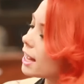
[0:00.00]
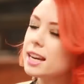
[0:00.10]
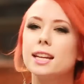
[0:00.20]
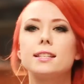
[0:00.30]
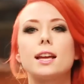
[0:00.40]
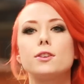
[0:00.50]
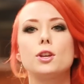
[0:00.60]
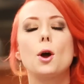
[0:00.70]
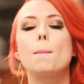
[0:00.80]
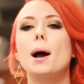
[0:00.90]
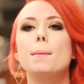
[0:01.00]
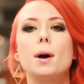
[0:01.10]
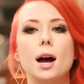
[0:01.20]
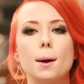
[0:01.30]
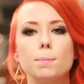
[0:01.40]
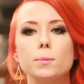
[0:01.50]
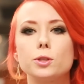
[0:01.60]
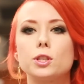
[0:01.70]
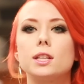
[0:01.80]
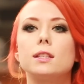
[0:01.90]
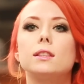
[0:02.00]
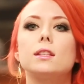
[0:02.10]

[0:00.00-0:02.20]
And he said, you know, my mom, she